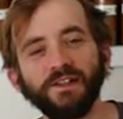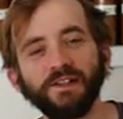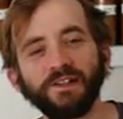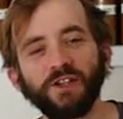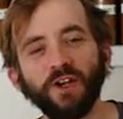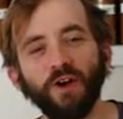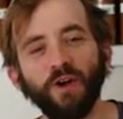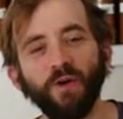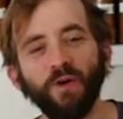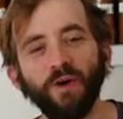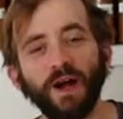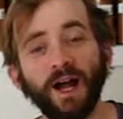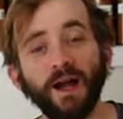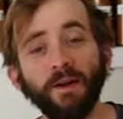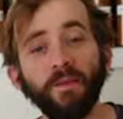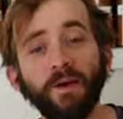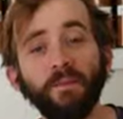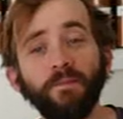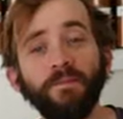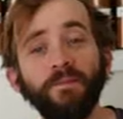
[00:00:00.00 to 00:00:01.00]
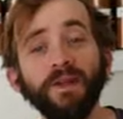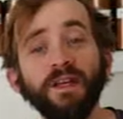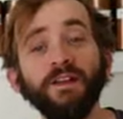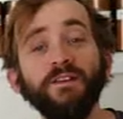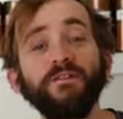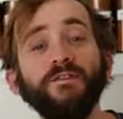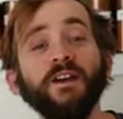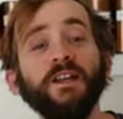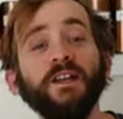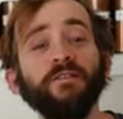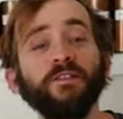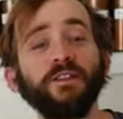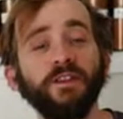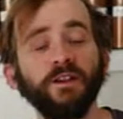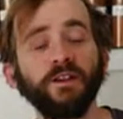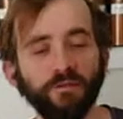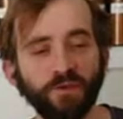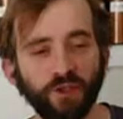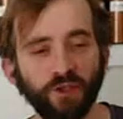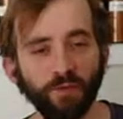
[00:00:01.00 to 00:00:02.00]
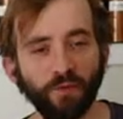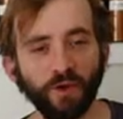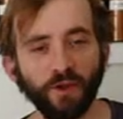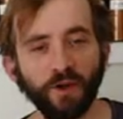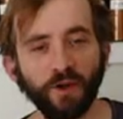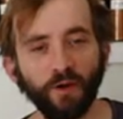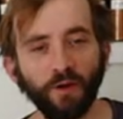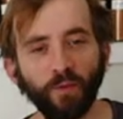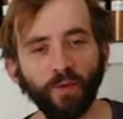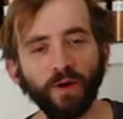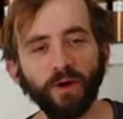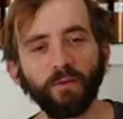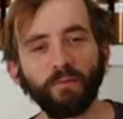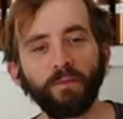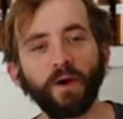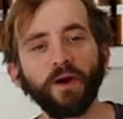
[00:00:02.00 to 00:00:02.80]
So I'm a big fan of Ethereum 2.0.